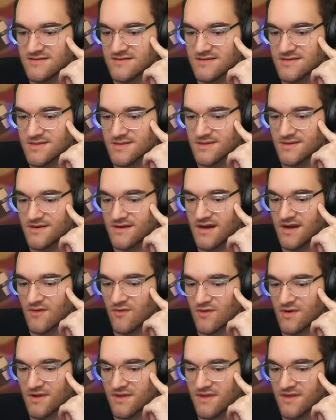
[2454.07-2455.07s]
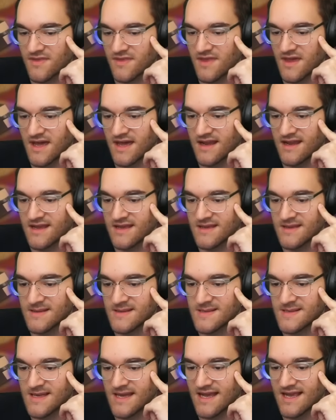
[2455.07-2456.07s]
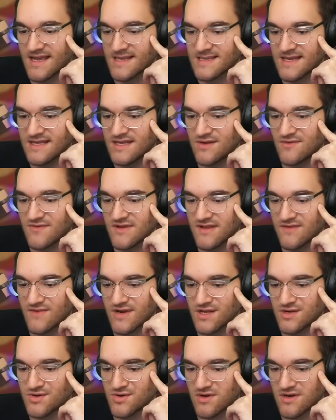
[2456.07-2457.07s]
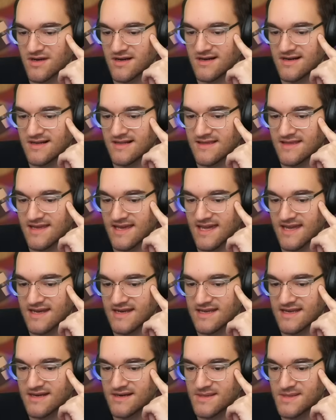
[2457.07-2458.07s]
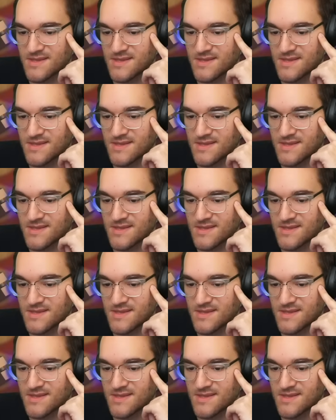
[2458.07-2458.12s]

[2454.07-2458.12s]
I don't know how worth it that is. I guess I do really want to draw a land here,